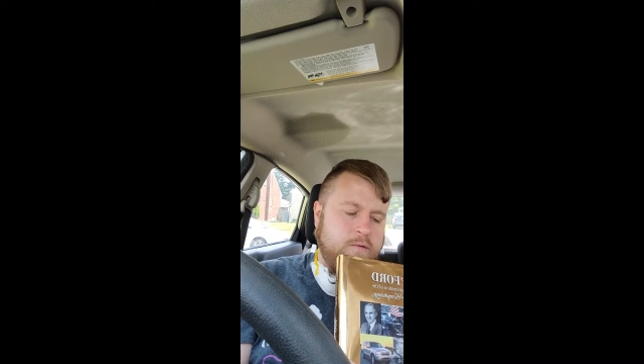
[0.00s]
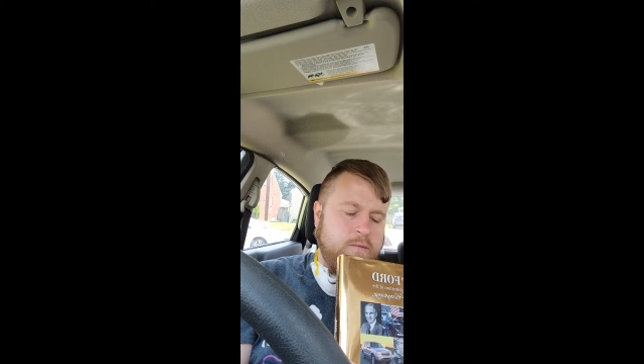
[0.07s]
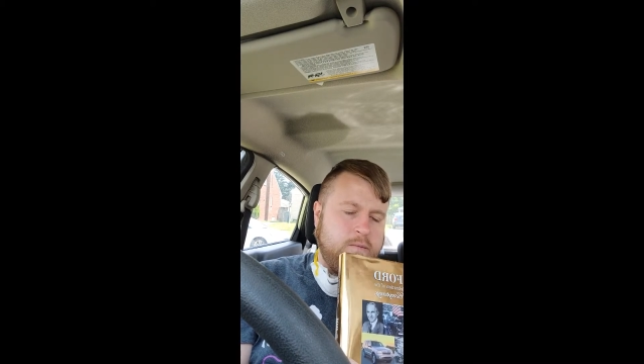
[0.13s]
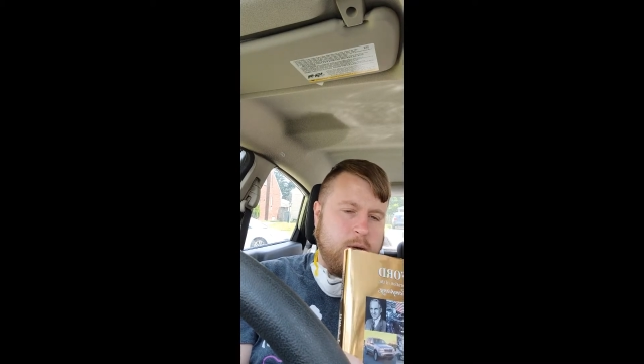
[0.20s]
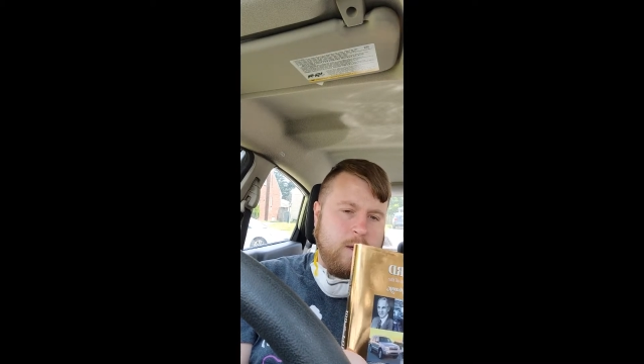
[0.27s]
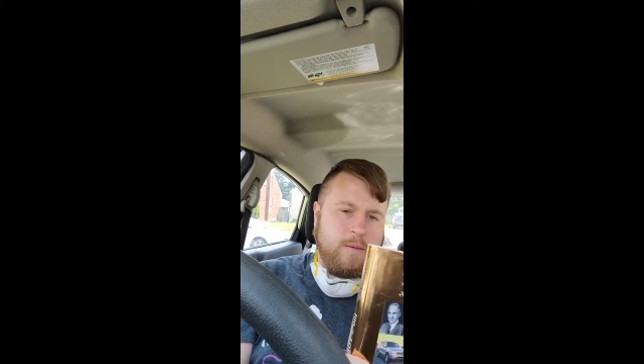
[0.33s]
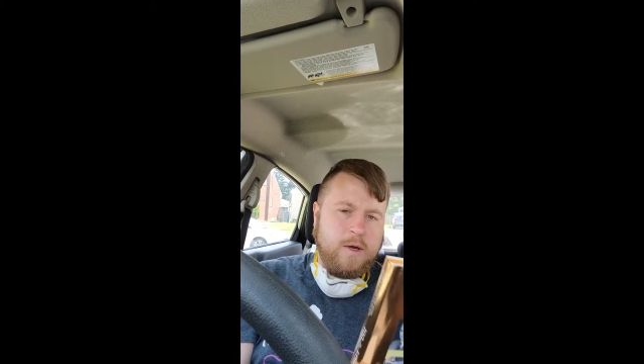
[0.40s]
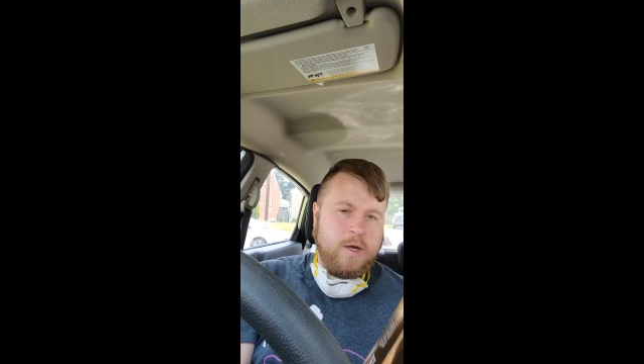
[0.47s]

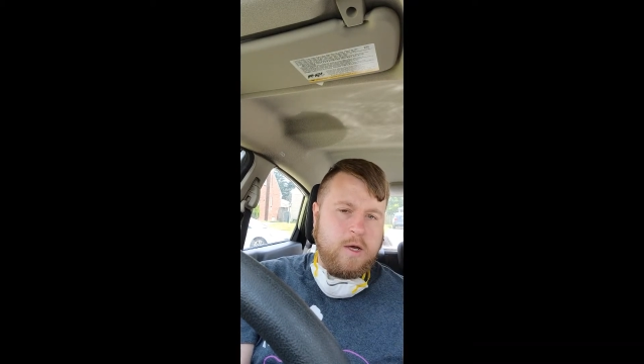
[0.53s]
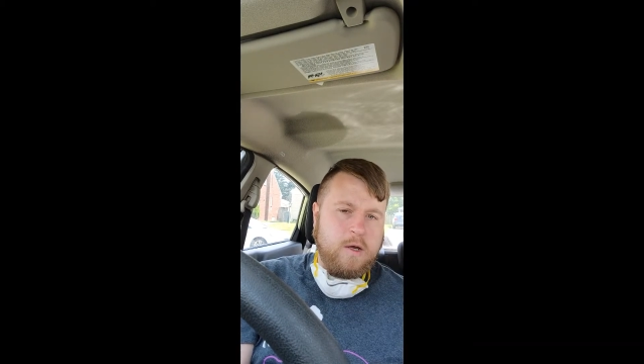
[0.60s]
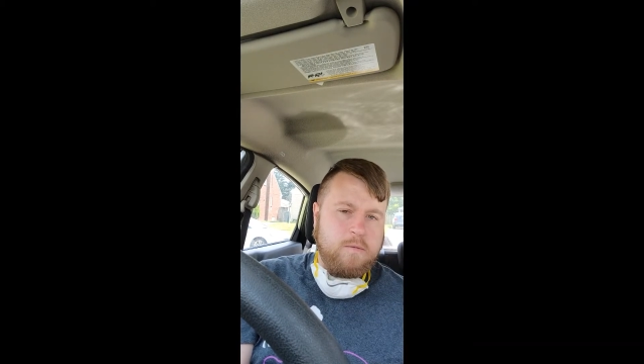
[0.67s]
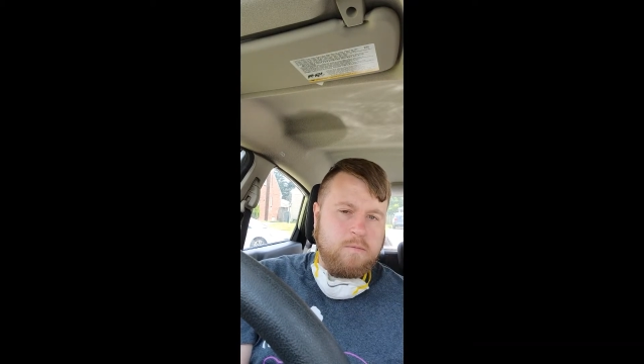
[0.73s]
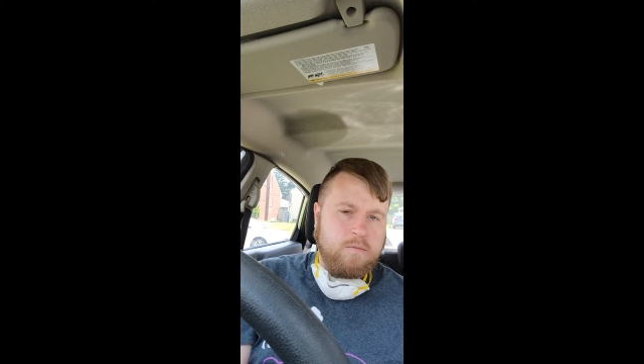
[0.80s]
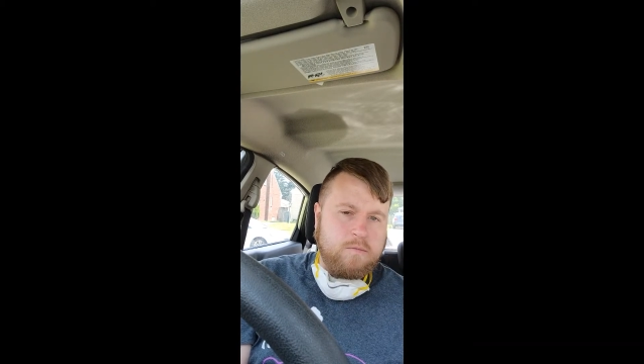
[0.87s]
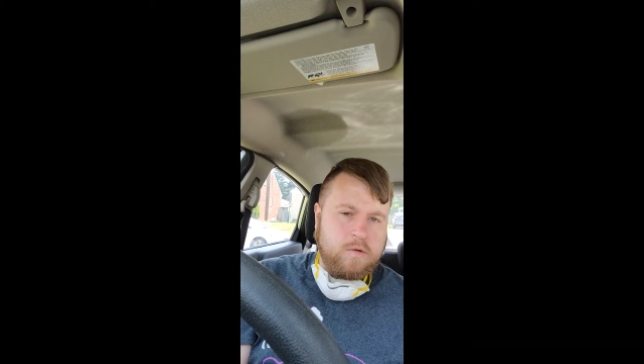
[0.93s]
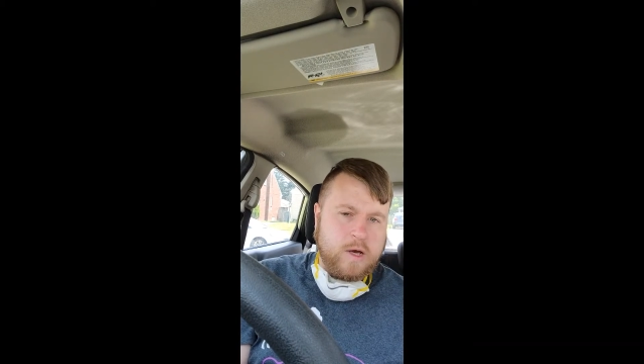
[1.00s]
maybe
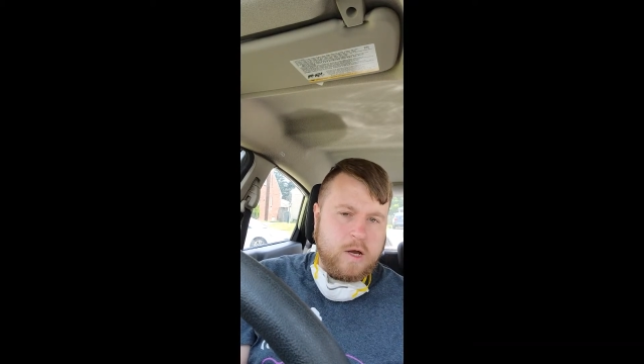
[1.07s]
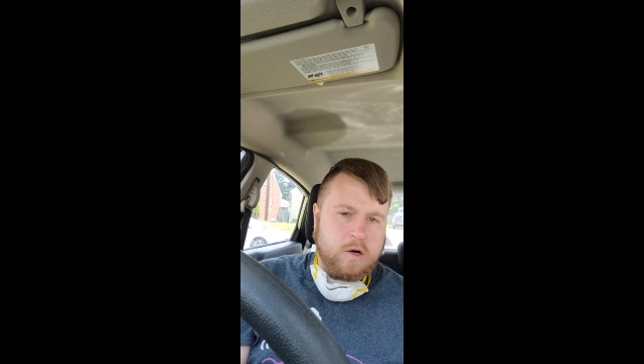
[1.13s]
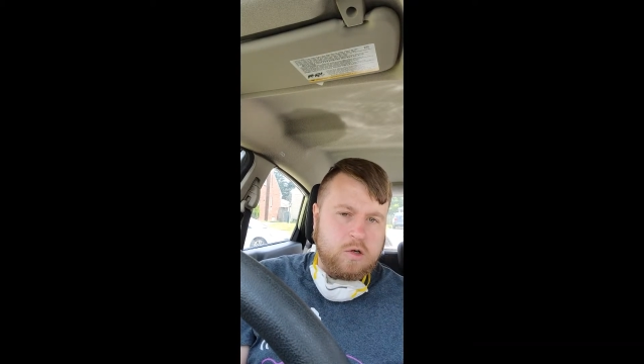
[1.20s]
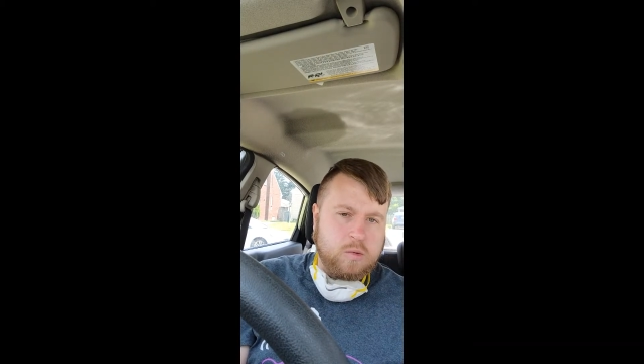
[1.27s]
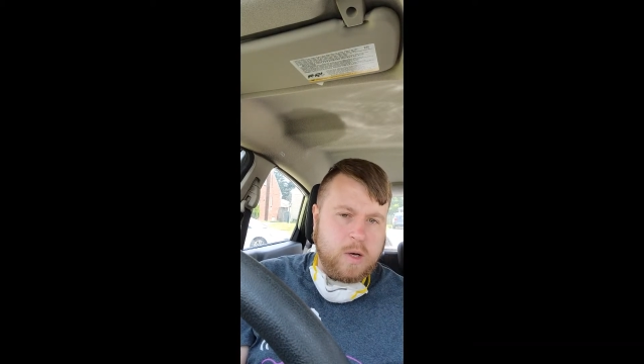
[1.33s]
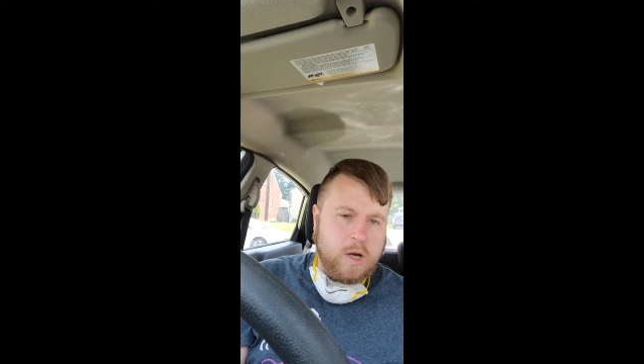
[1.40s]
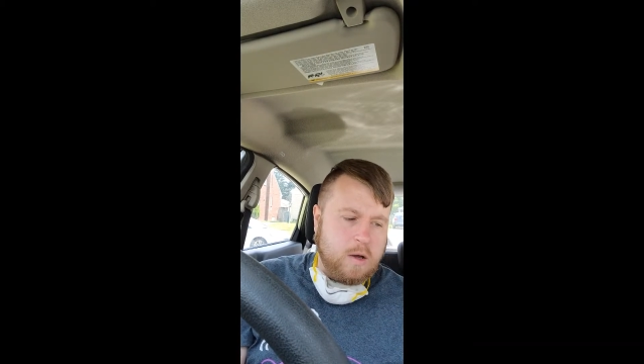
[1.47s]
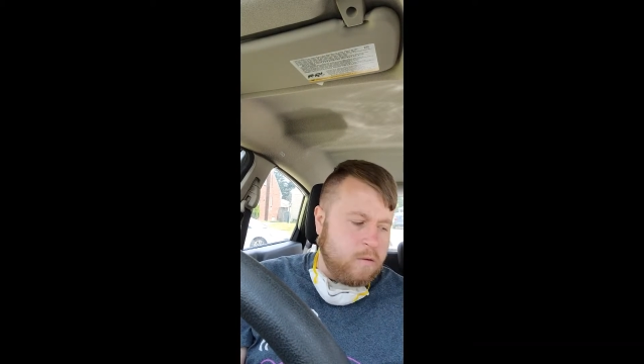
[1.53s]
10 or
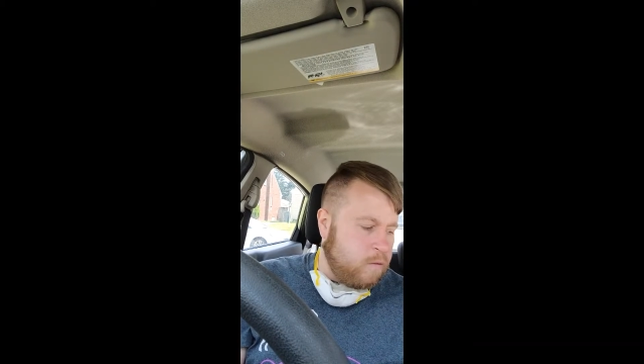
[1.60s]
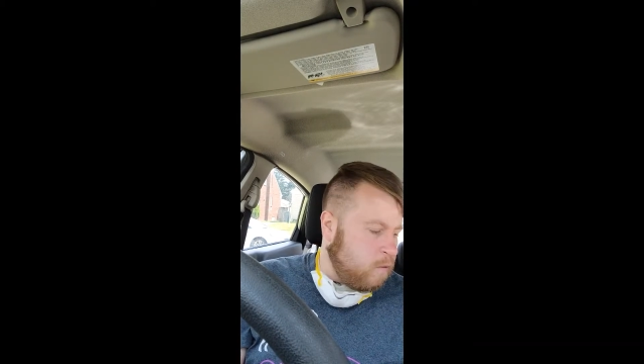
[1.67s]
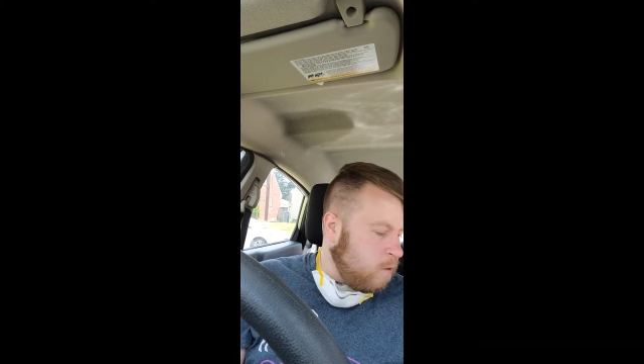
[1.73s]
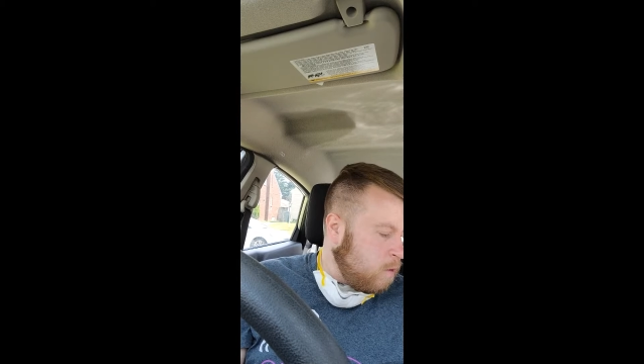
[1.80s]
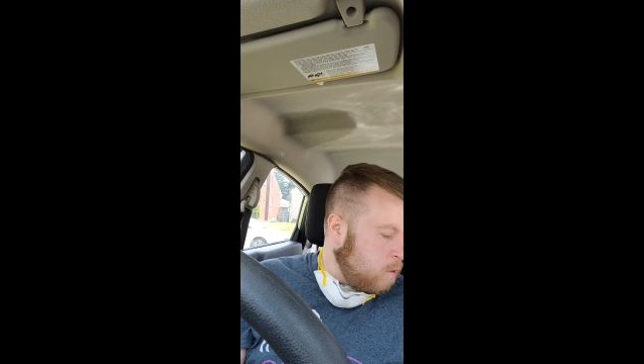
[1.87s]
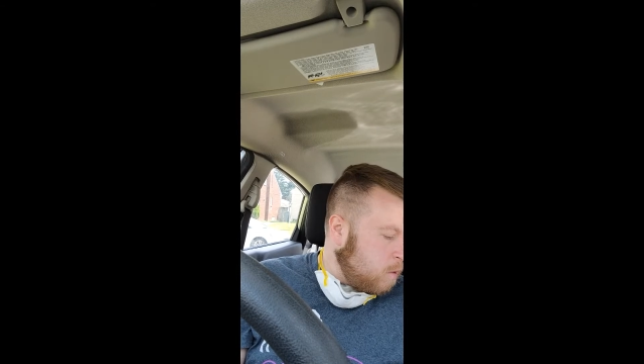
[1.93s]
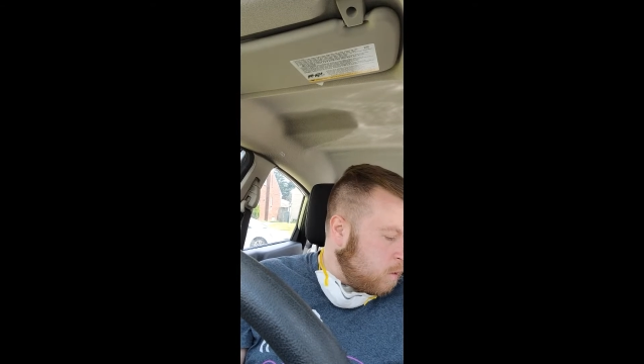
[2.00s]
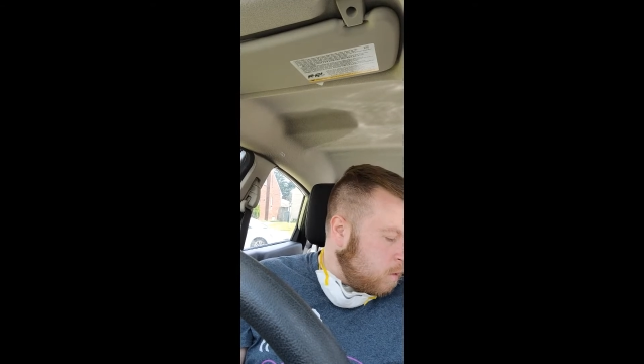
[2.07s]
12,
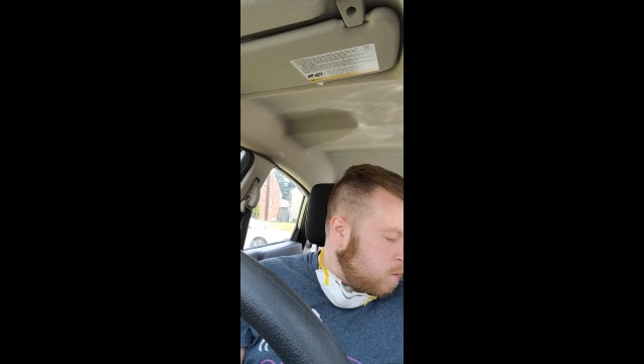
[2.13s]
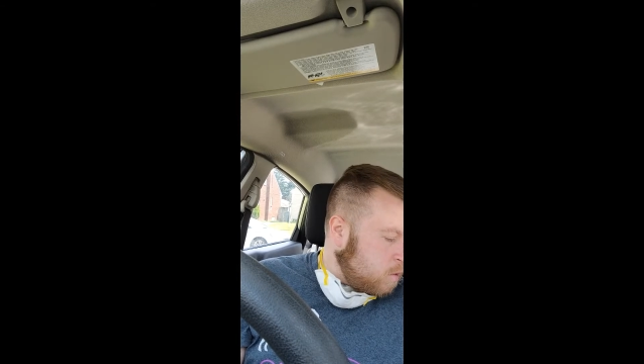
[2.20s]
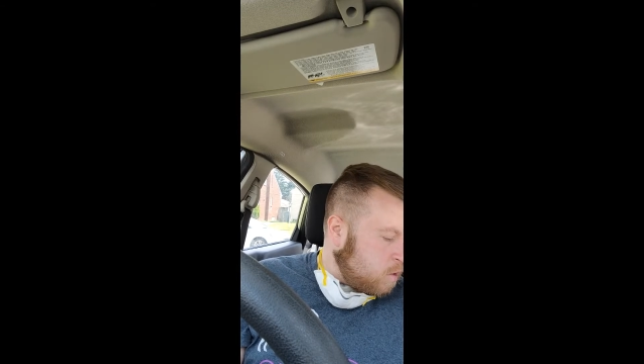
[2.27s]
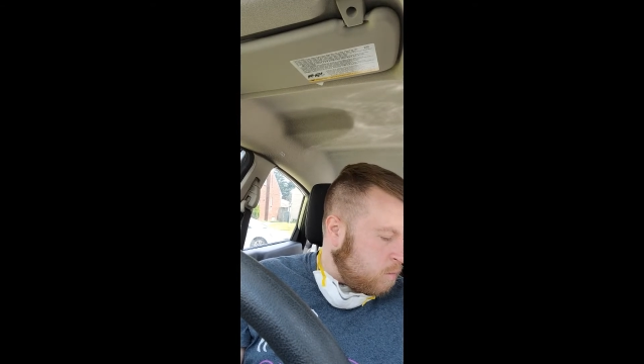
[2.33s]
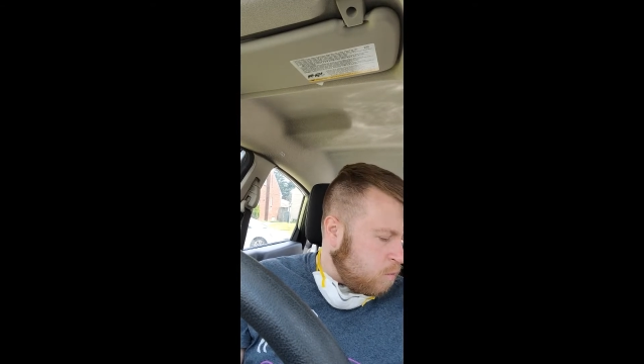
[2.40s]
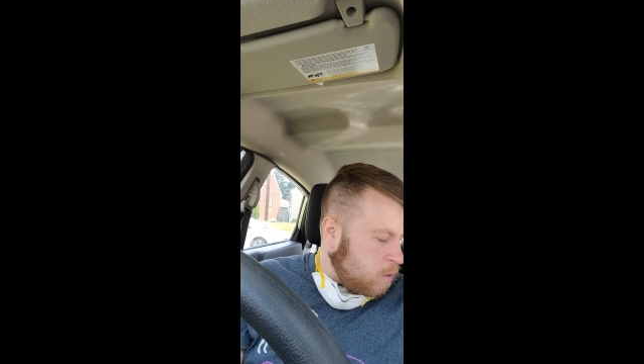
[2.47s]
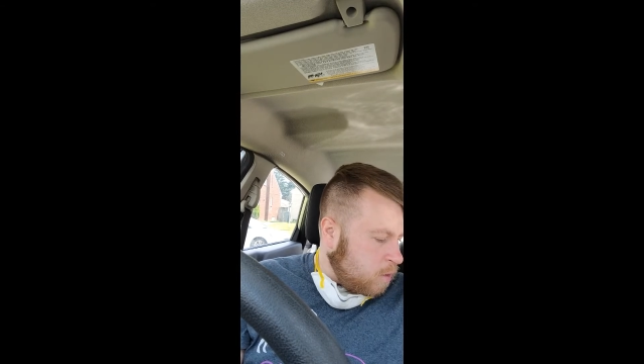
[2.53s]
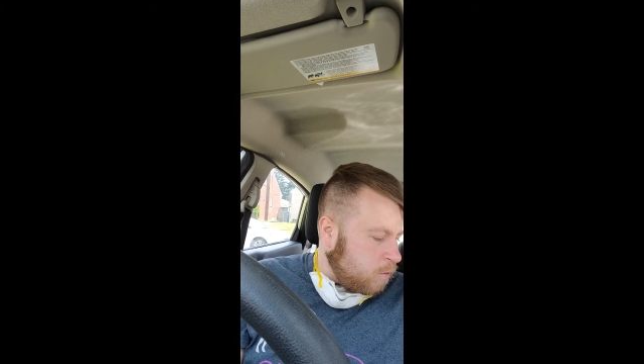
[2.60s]

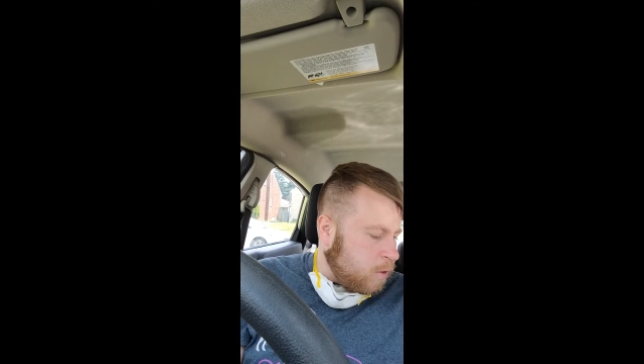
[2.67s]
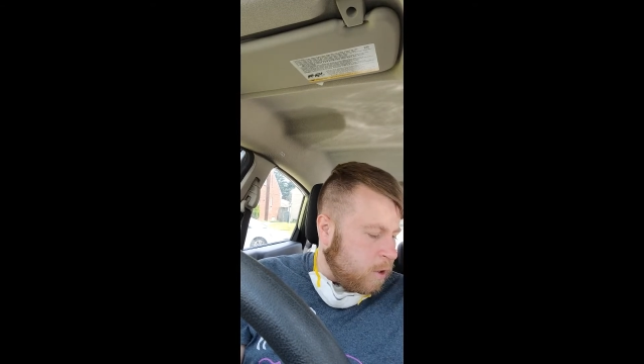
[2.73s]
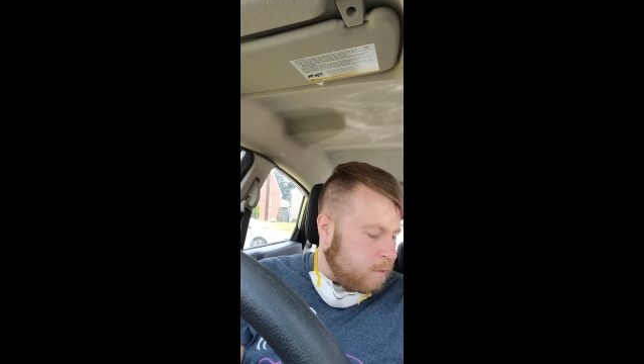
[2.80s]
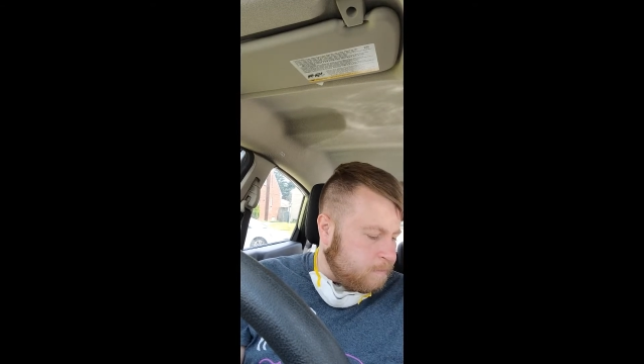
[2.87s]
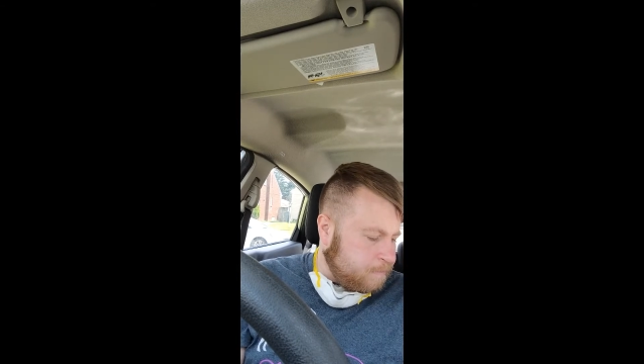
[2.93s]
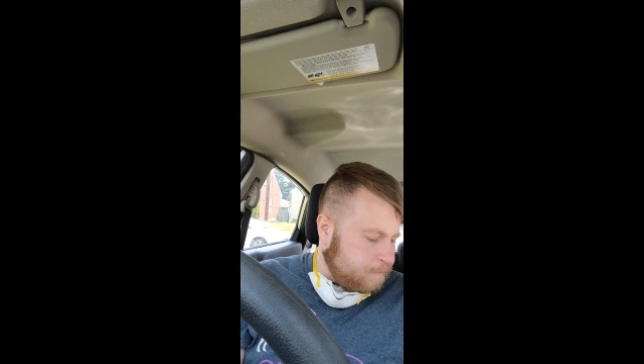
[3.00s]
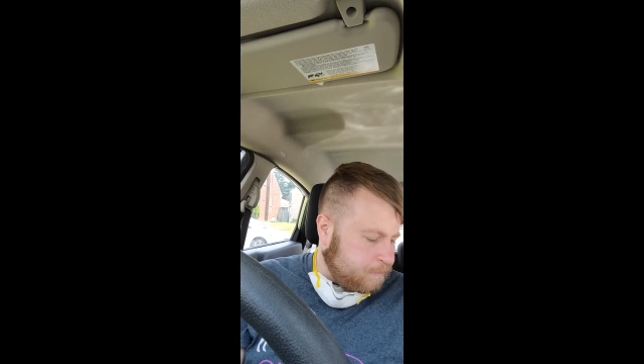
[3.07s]
somewhere around there.